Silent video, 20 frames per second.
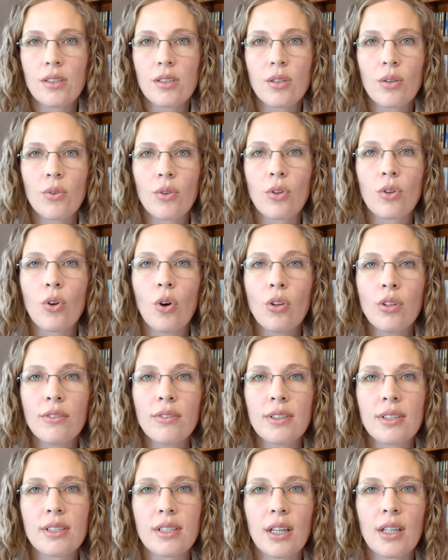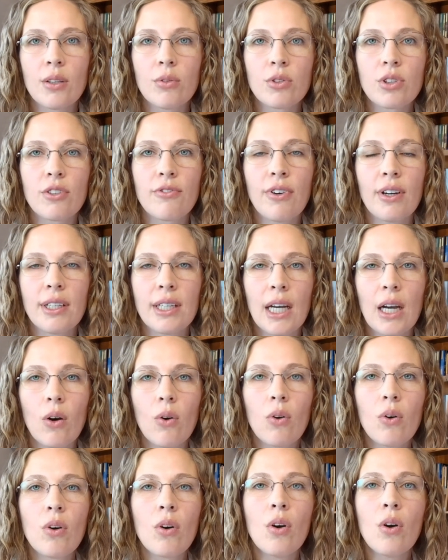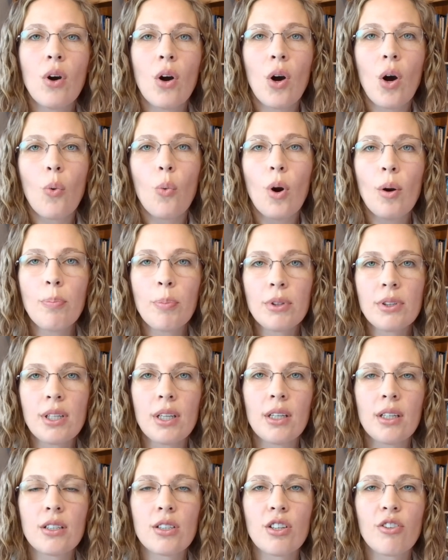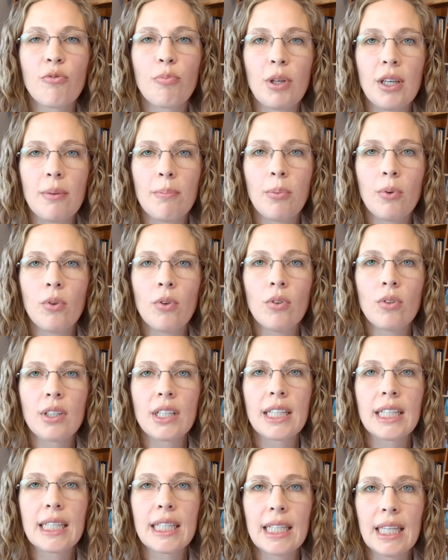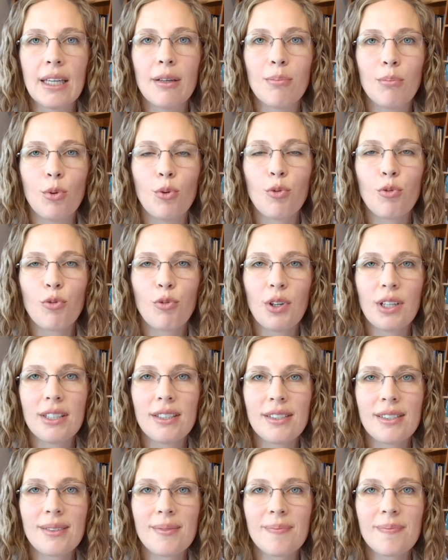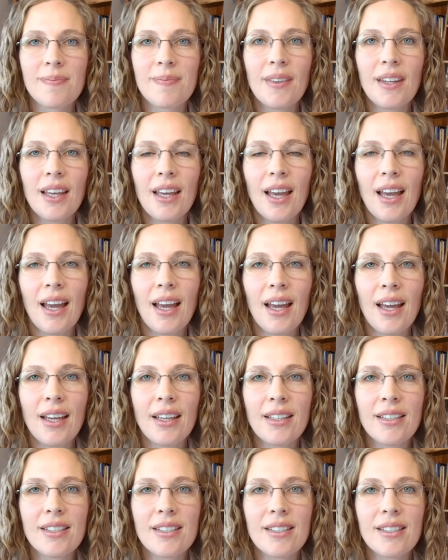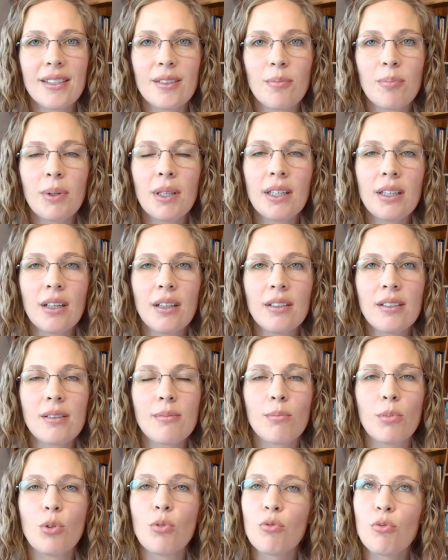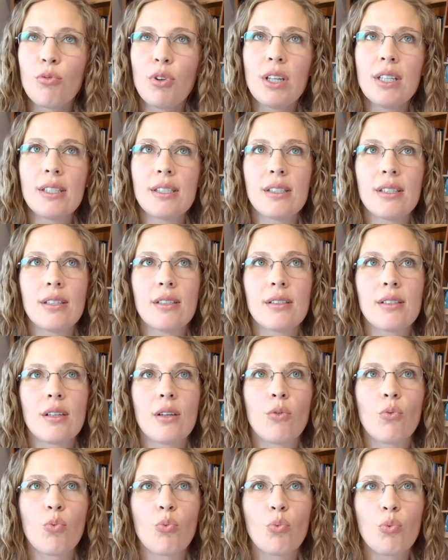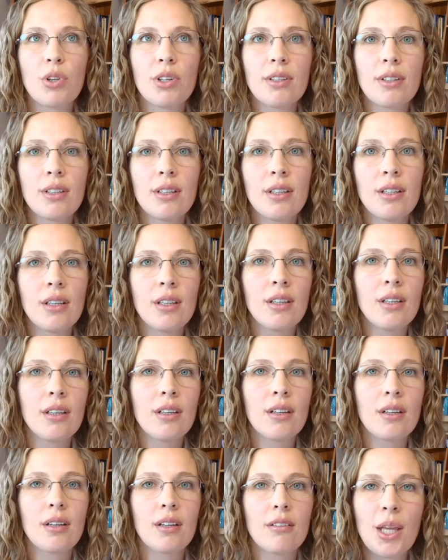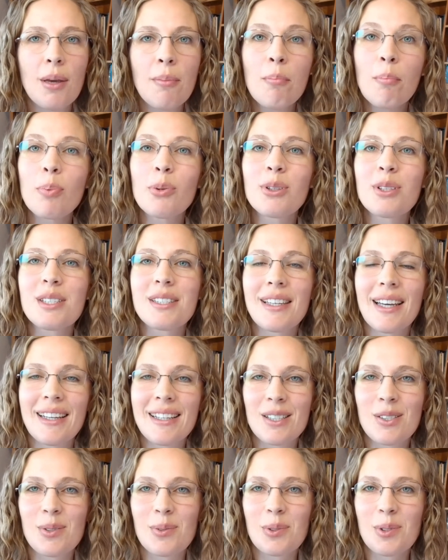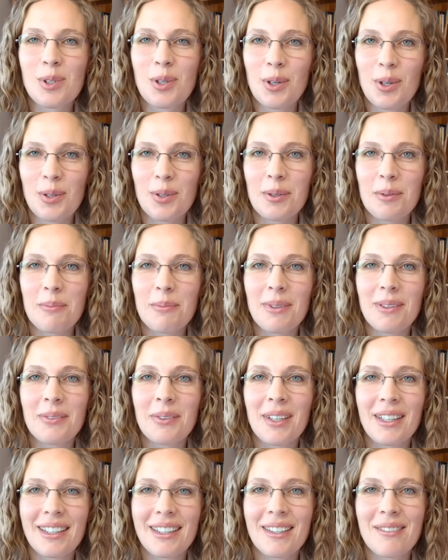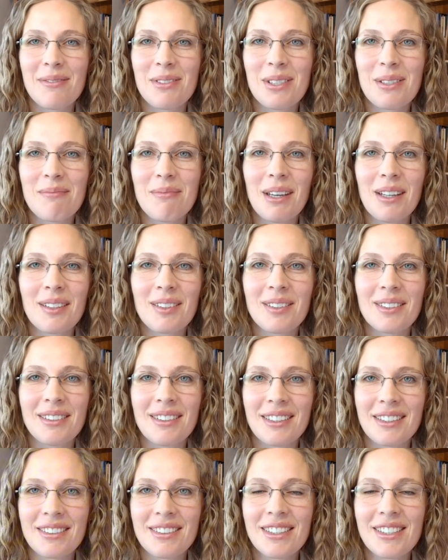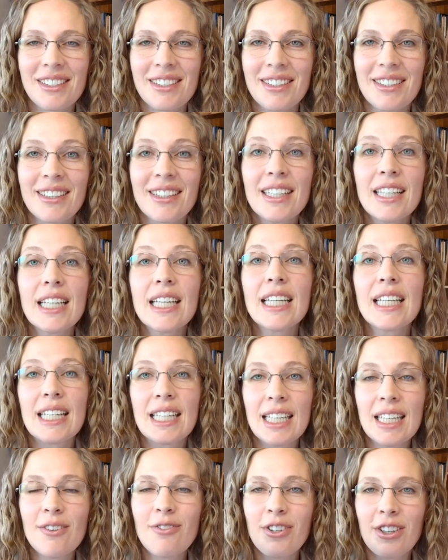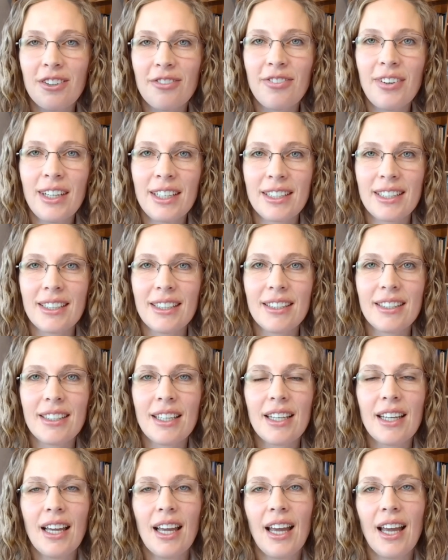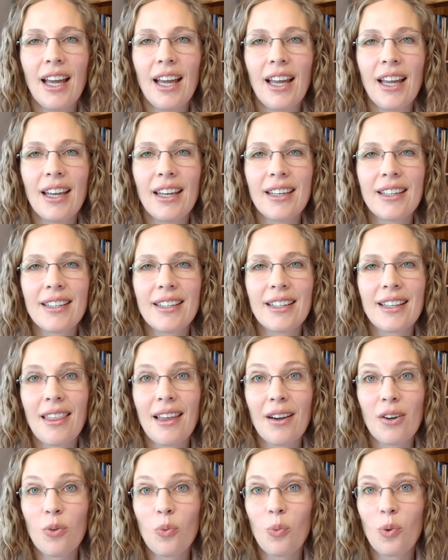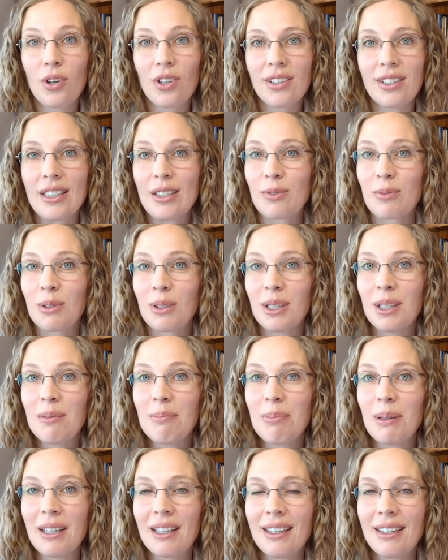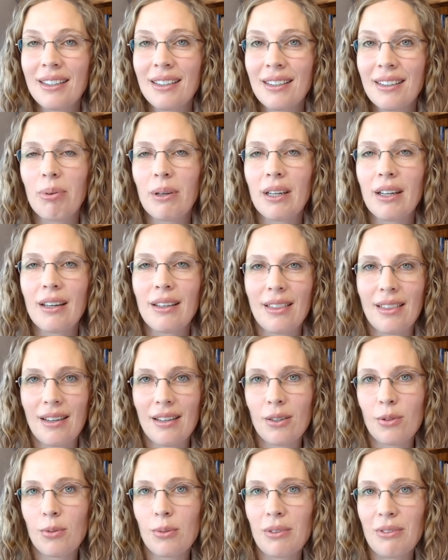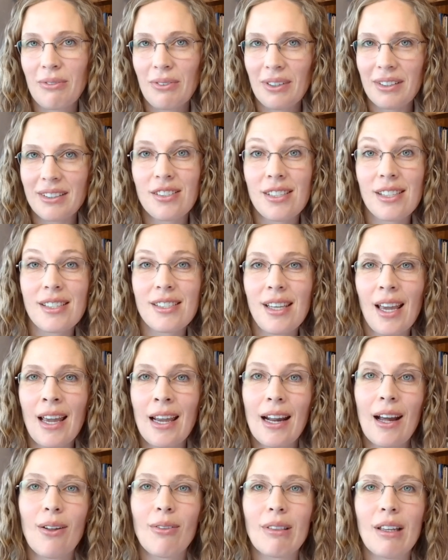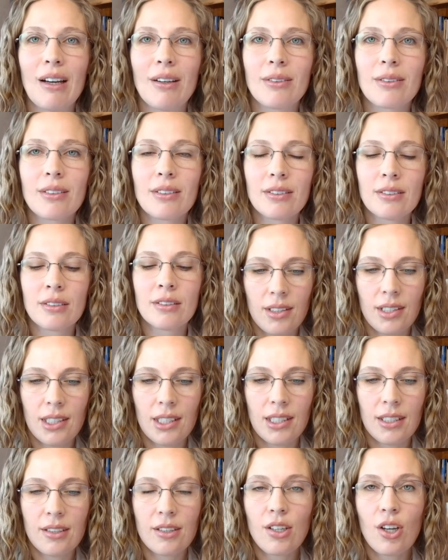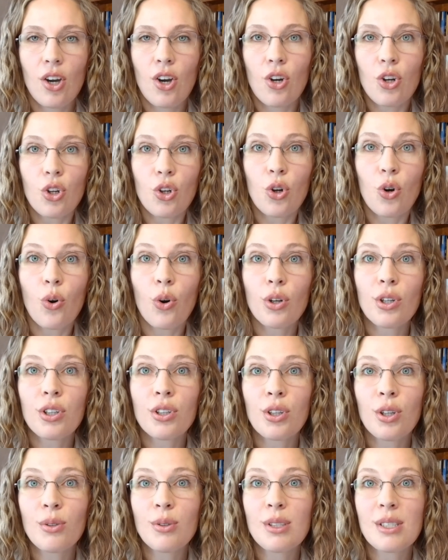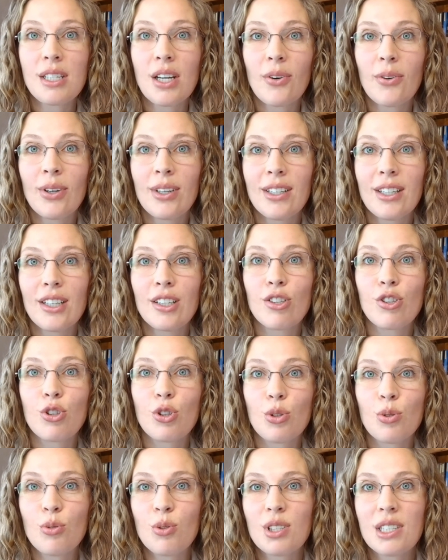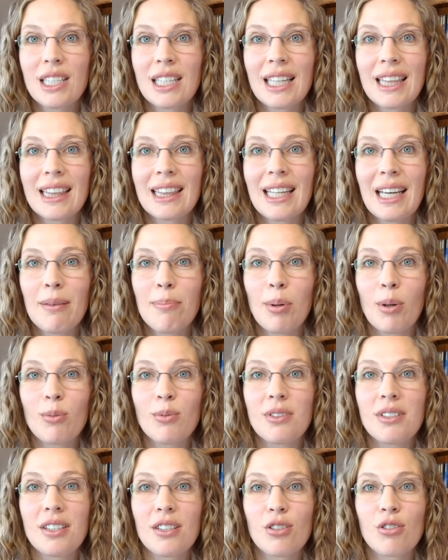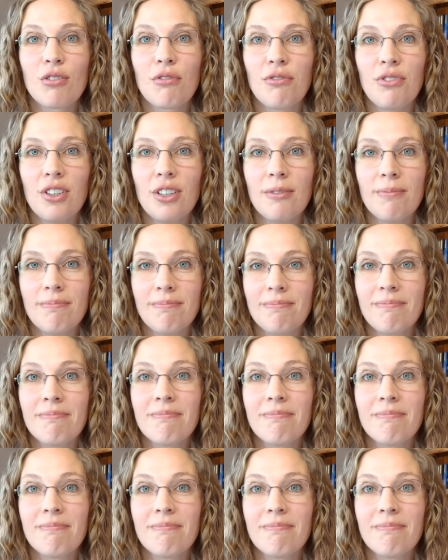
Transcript: So the goal of the study was to find out what percentage of people get moon face. And because moon face is a really imprecise term when it comes to medical literature, he redefined it. And that word is really big, but I thought it would be fun to say it out loud. It's corticosteroid-induced lipodystrophy.